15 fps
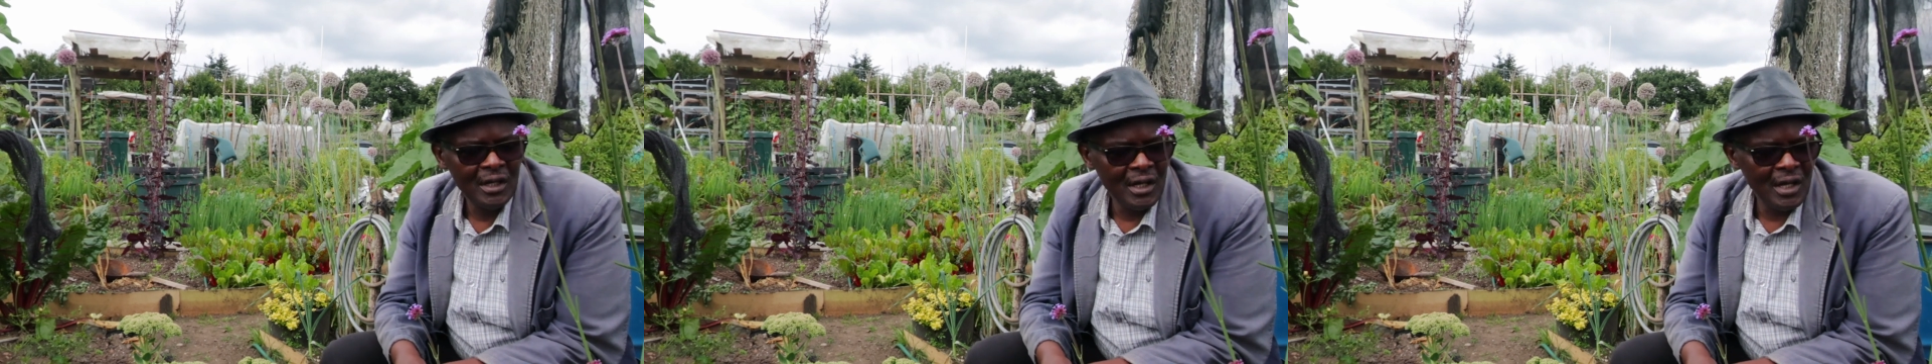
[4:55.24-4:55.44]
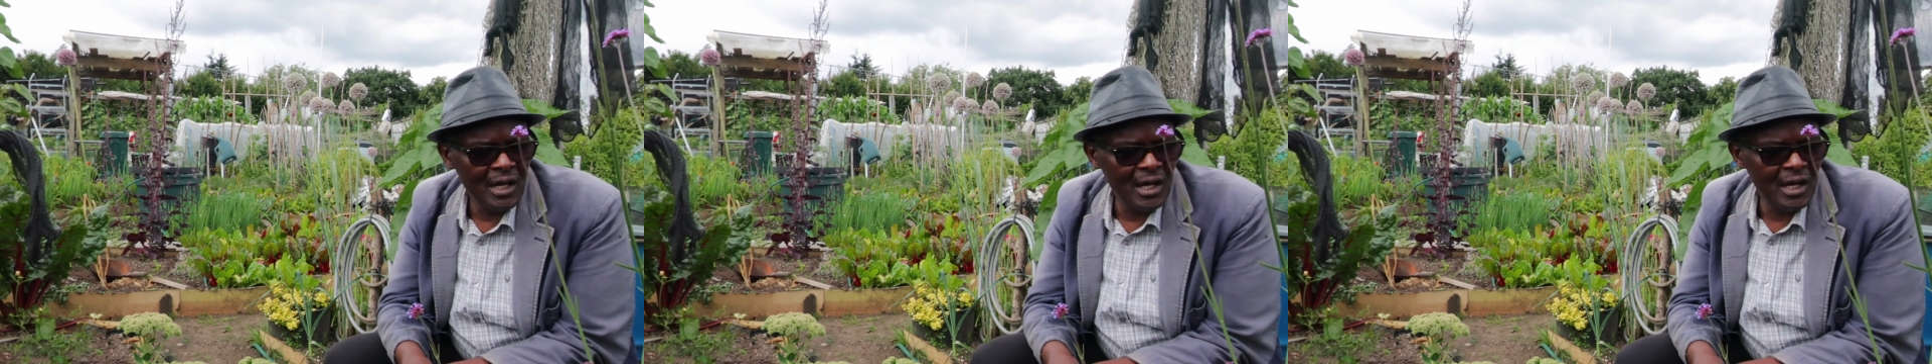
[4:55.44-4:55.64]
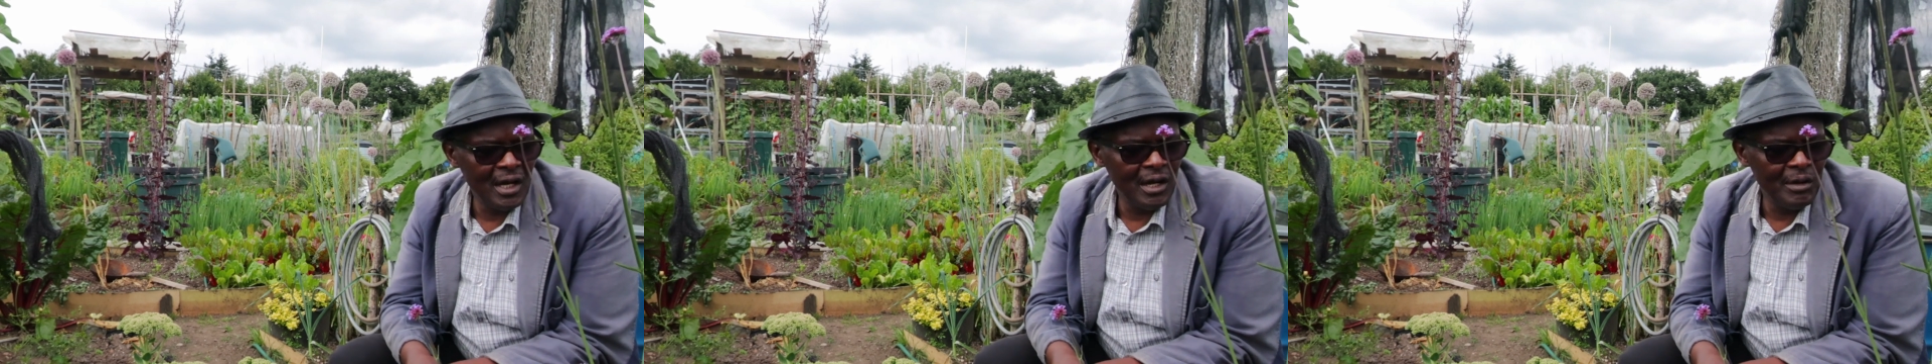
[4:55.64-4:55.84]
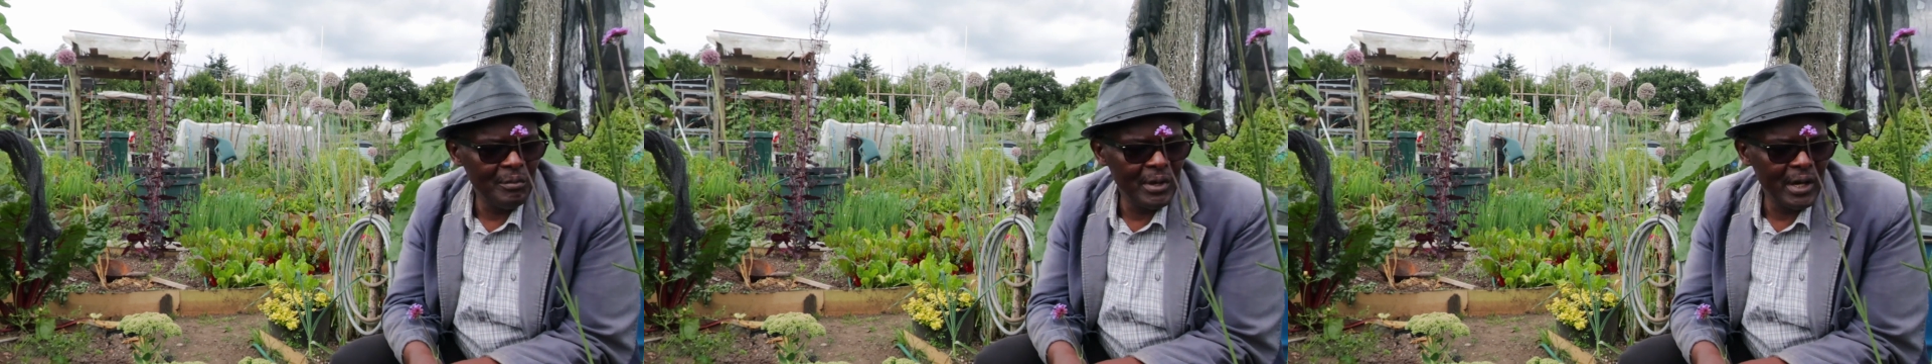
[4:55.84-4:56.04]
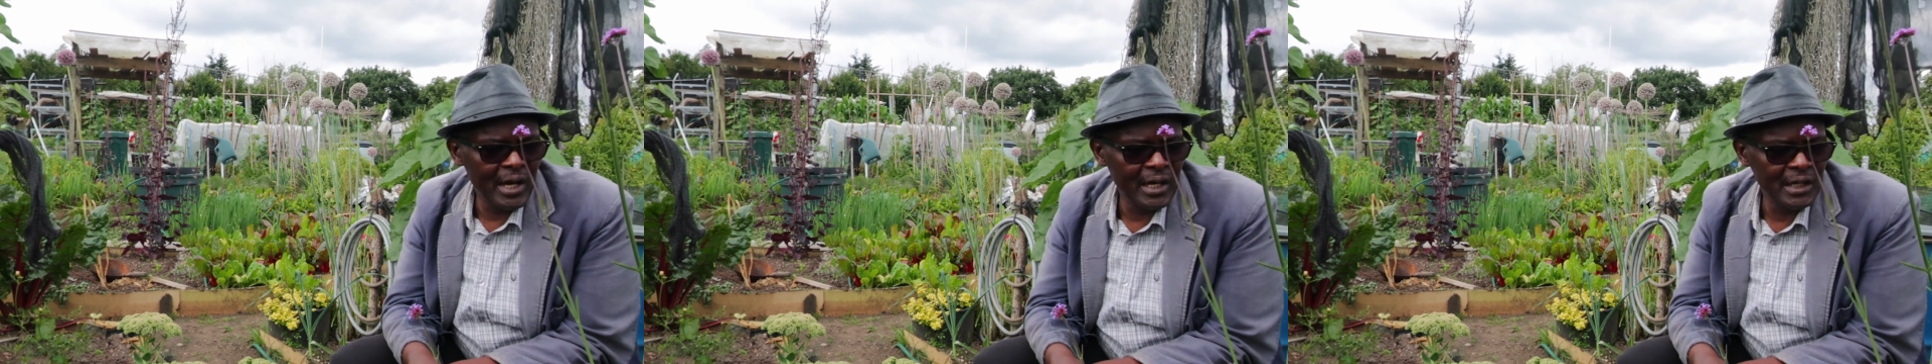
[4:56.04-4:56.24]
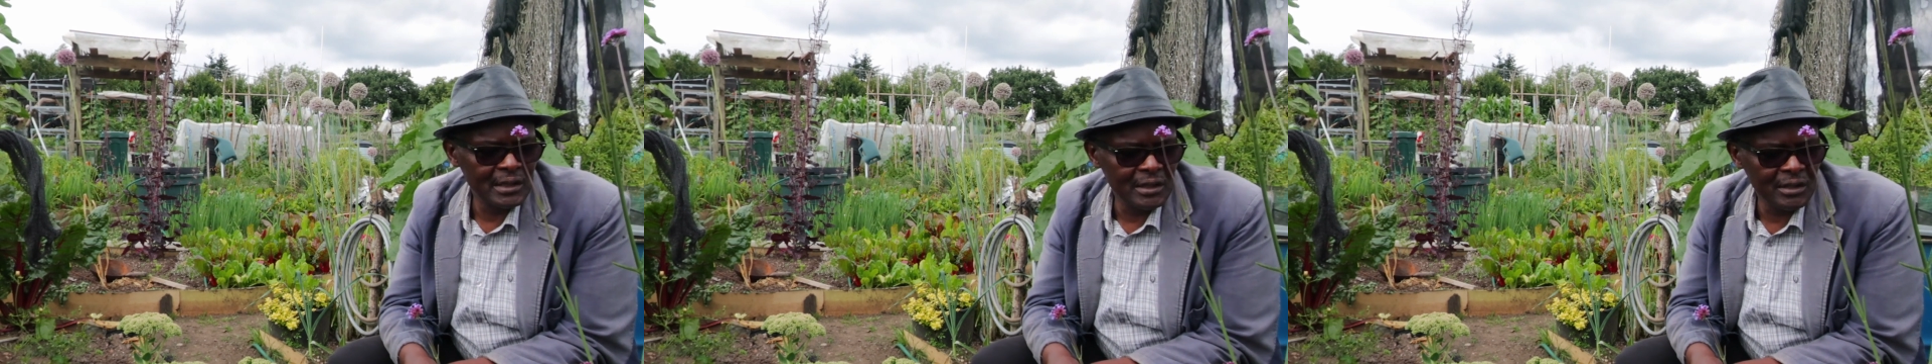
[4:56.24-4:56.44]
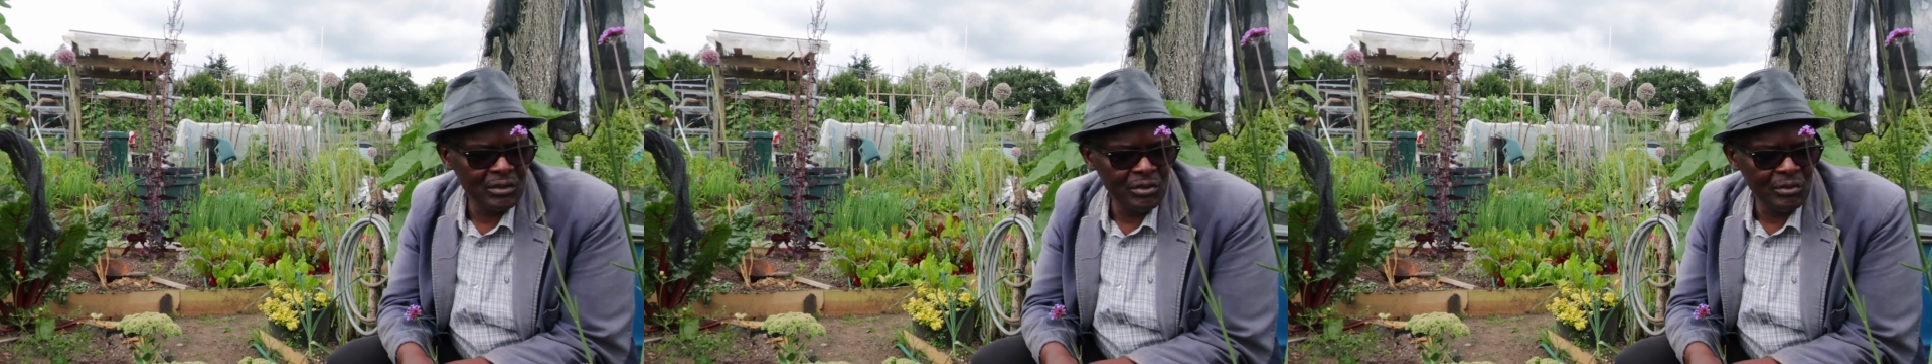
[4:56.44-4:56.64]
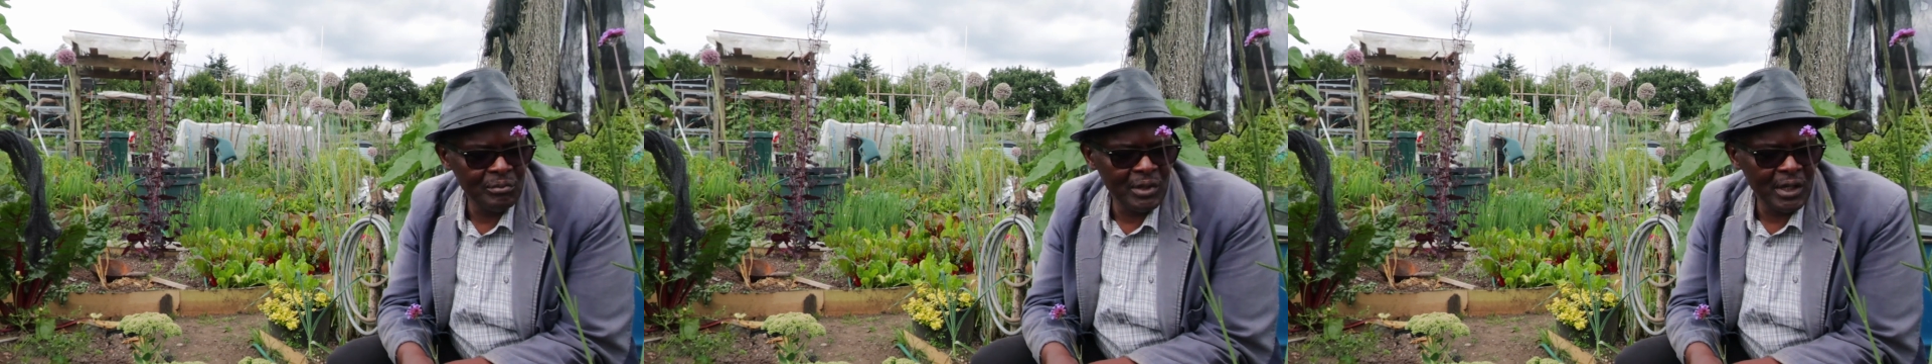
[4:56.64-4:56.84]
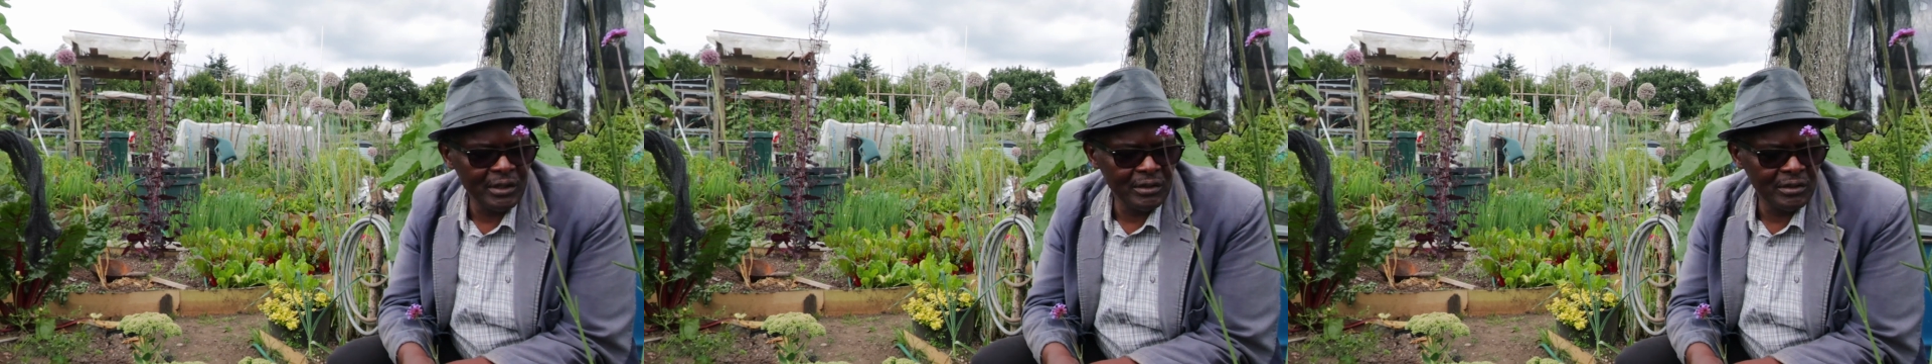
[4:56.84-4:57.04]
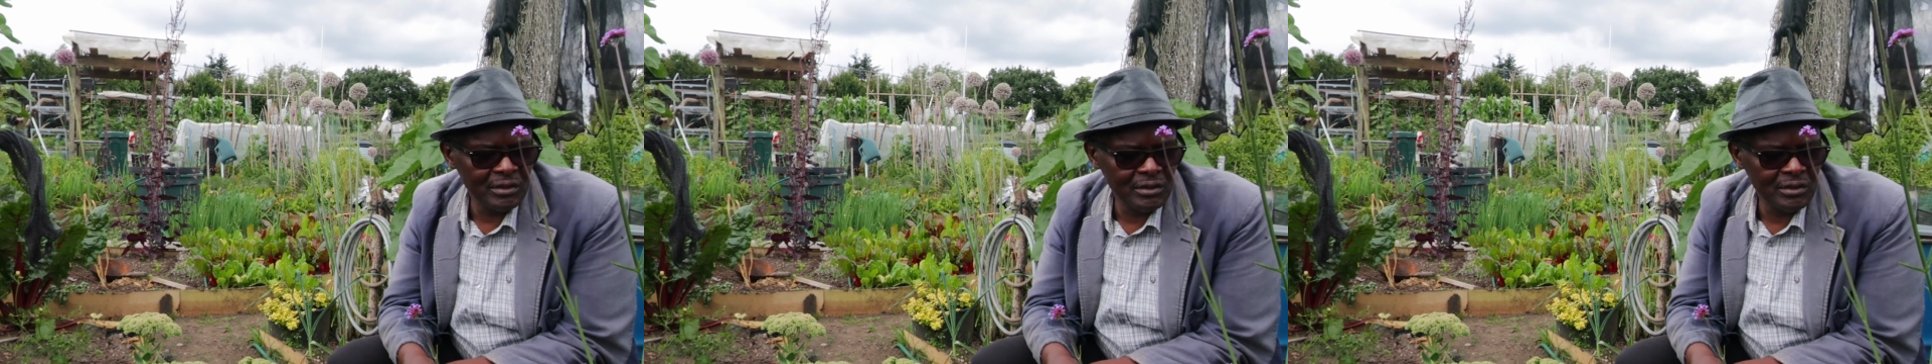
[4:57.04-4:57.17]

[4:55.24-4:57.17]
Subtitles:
and it's about